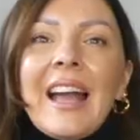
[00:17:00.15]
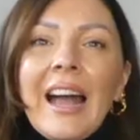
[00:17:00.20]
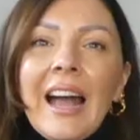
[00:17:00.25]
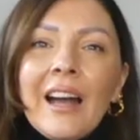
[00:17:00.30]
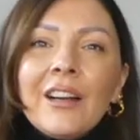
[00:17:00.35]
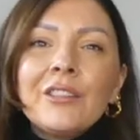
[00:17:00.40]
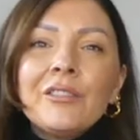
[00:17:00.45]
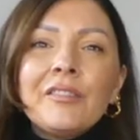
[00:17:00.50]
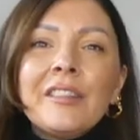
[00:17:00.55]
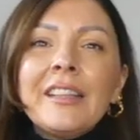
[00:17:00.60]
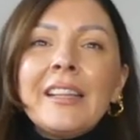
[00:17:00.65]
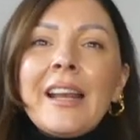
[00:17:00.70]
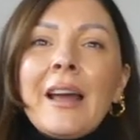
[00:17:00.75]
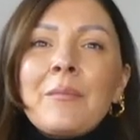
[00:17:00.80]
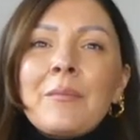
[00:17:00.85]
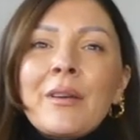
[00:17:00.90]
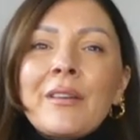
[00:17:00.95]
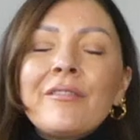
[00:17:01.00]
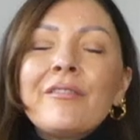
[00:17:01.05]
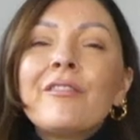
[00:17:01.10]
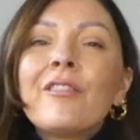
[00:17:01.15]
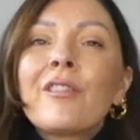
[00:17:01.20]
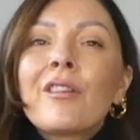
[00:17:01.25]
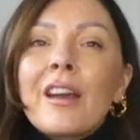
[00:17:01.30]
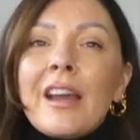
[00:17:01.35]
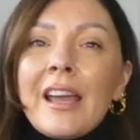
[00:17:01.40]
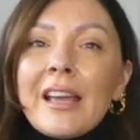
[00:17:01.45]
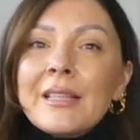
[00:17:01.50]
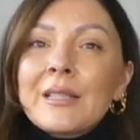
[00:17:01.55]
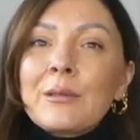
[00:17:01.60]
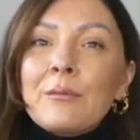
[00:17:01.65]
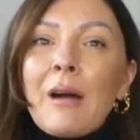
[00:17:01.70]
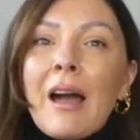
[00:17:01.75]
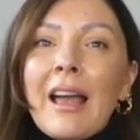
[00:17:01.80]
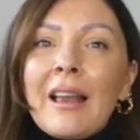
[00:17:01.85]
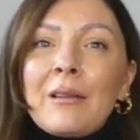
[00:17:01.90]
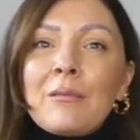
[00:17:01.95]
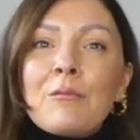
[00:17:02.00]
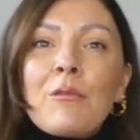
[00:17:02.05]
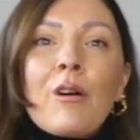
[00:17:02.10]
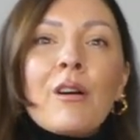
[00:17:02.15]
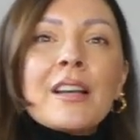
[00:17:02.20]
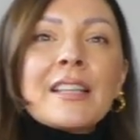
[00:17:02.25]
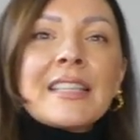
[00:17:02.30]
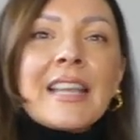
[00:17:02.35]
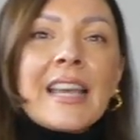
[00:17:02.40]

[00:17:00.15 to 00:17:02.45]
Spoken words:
Outfit number four as well was